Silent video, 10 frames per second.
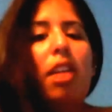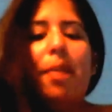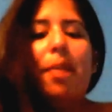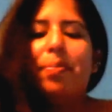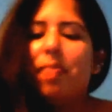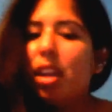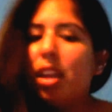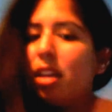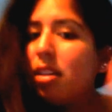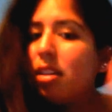Yeah.
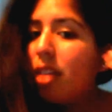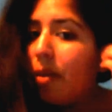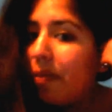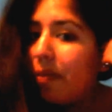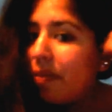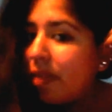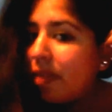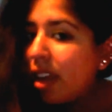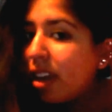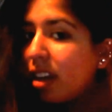So
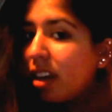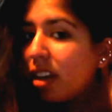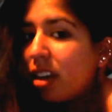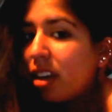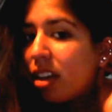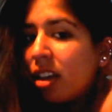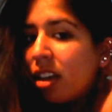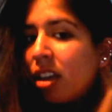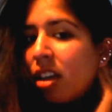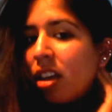then,
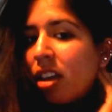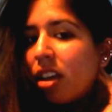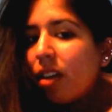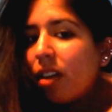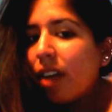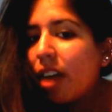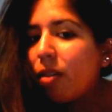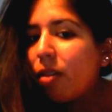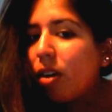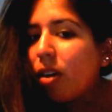going out
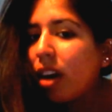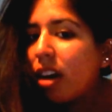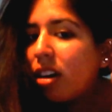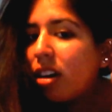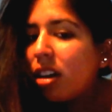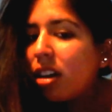of order here.